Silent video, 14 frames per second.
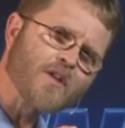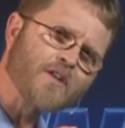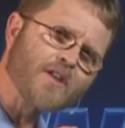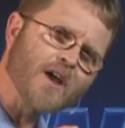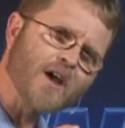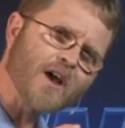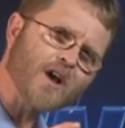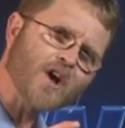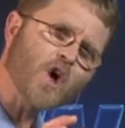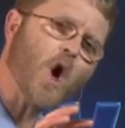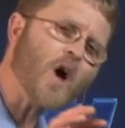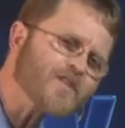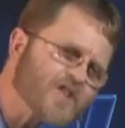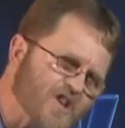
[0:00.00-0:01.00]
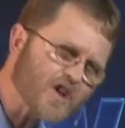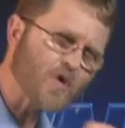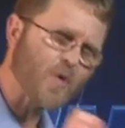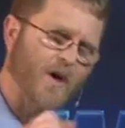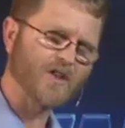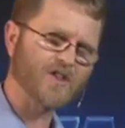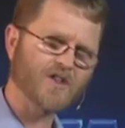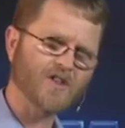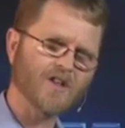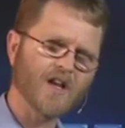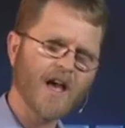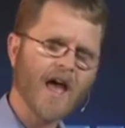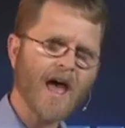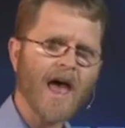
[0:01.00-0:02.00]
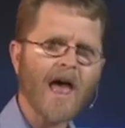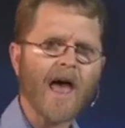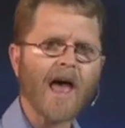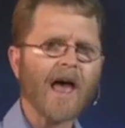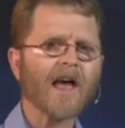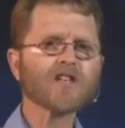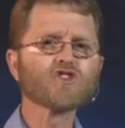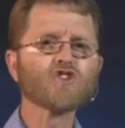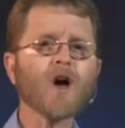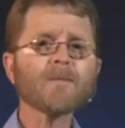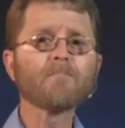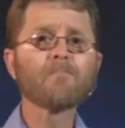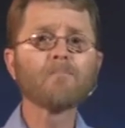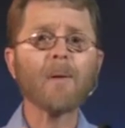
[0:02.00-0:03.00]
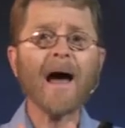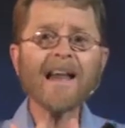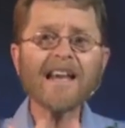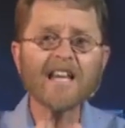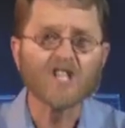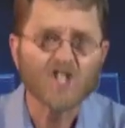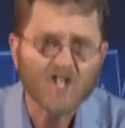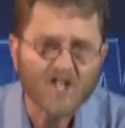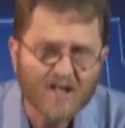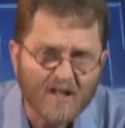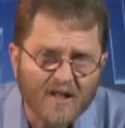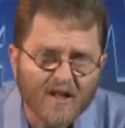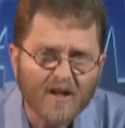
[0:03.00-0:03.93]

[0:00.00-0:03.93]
the consequence, is not punished